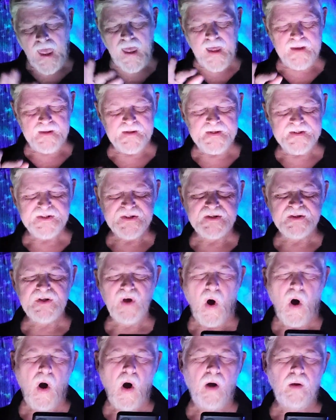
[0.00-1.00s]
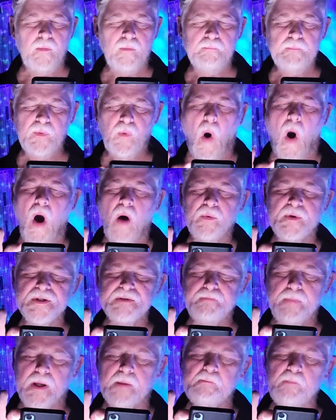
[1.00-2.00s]
and this has all
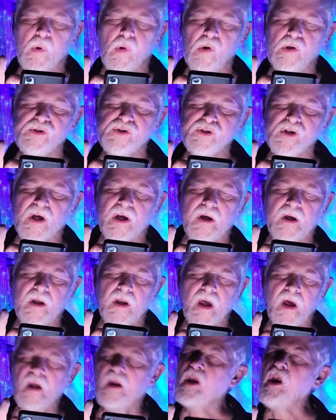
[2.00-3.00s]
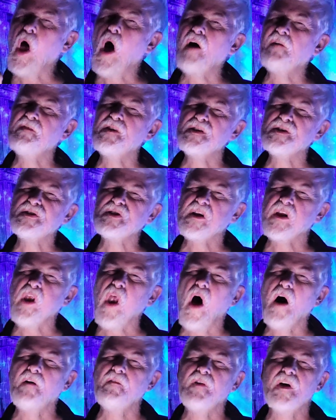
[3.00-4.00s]
always been bullshit. Love is
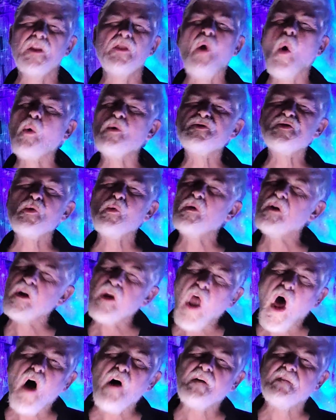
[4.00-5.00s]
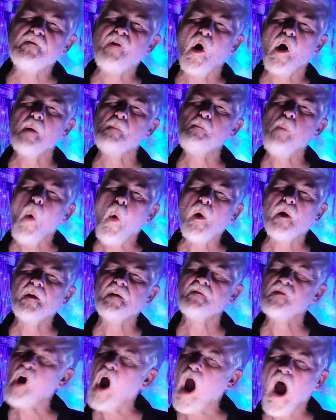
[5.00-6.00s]
love, and those who love are
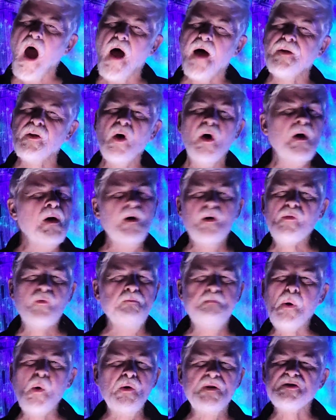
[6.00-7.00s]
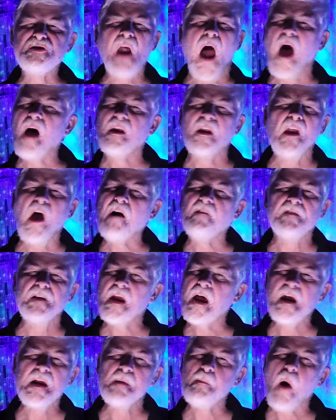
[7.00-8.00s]
born of God. Putin's not
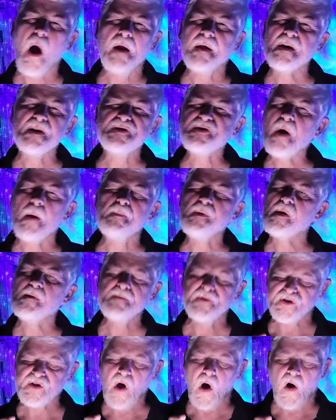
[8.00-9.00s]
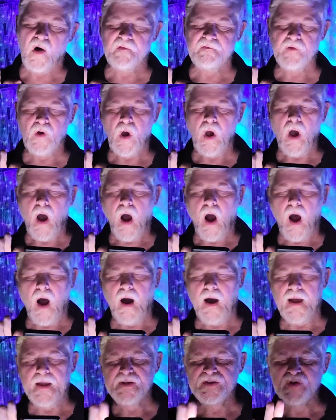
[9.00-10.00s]
loving anybody except himself.
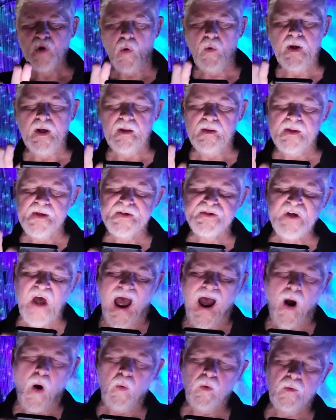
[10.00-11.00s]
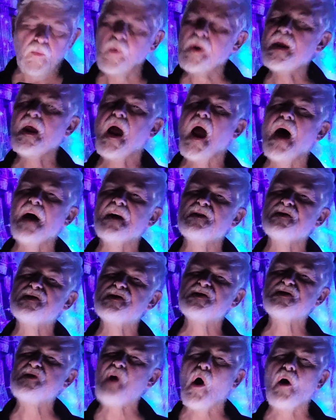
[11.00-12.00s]
Uh, and so in this hour, we got to
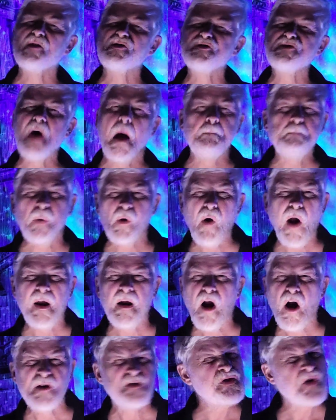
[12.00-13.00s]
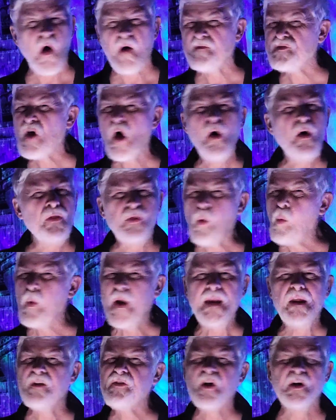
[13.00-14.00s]
start separating ourselves. The
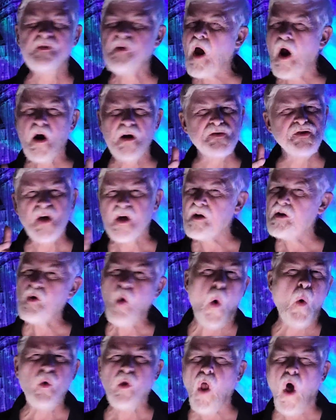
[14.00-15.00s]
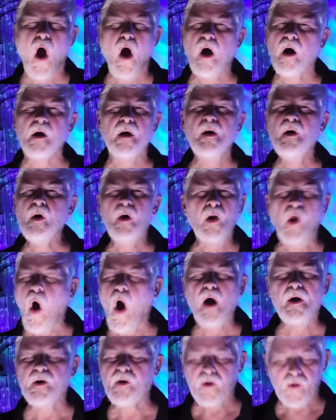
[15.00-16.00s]
wheat and the tares can no long,
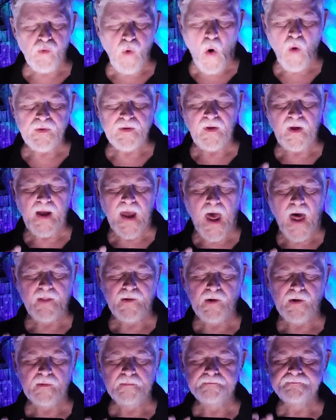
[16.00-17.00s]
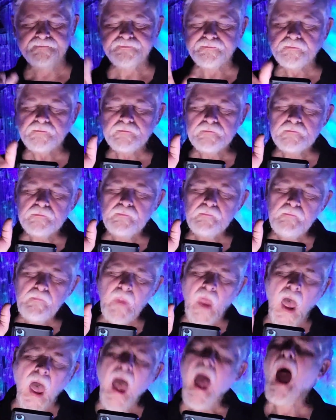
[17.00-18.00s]
longer grow together.
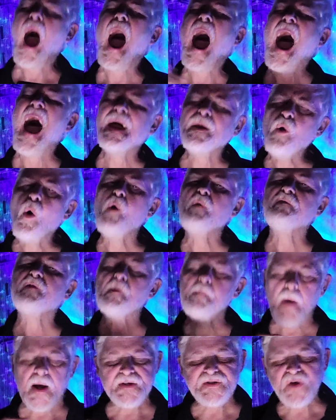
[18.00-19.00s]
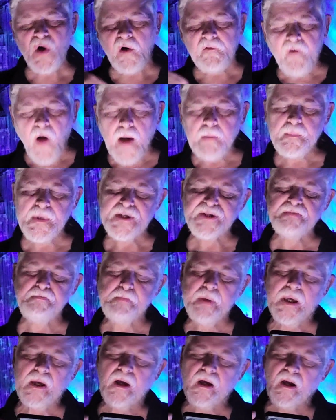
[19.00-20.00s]
I know for myself, I miss
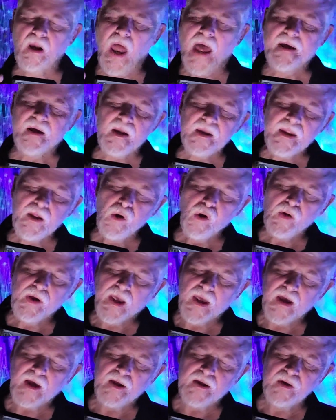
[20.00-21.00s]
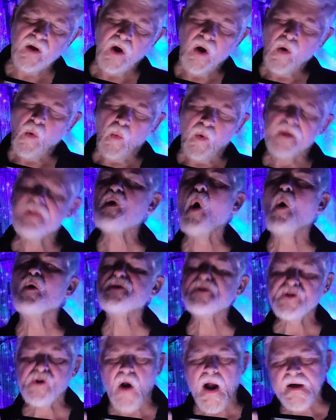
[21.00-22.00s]
being like a little kid with
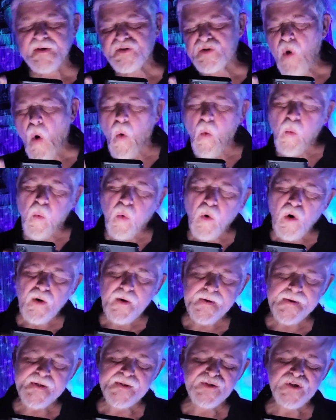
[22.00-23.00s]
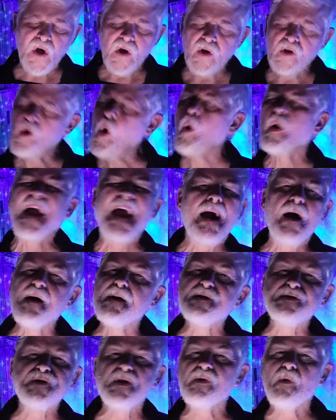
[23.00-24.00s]
no stress, no worries, no
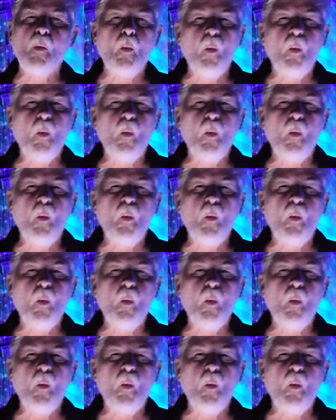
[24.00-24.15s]
cares in